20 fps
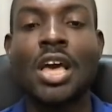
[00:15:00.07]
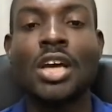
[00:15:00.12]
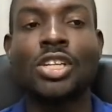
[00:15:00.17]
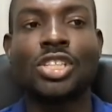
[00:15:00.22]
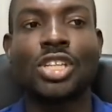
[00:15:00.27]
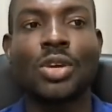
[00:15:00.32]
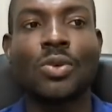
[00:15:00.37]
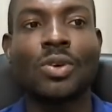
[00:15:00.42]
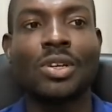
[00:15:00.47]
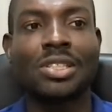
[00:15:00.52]

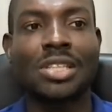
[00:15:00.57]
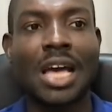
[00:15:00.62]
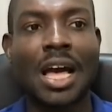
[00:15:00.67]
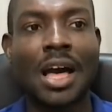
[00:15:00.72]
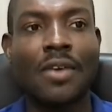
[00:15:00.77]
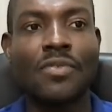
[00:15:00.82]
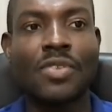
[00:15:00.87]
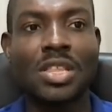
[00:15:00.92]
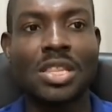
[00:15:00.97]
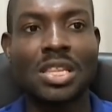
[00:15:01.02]
she was
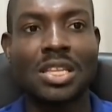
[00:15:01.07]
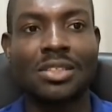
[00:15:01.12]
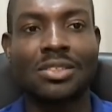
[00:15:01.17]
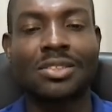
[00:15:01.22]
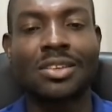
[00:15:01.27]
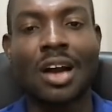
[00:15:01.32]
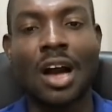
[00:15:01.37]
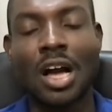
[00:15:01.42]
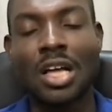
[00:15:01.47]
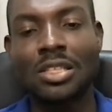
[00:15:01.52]
having this
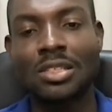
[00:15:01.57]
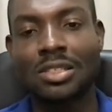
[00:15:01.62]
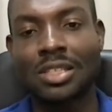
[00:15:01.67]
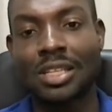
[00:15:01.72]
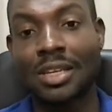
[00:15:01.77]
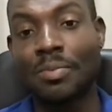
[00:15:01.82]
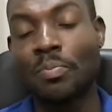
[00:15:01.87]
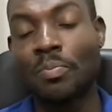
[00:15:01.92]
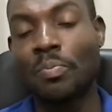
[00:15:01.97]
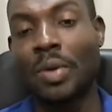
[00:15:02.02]

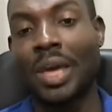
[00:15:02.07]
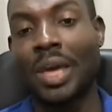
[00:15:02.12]
constant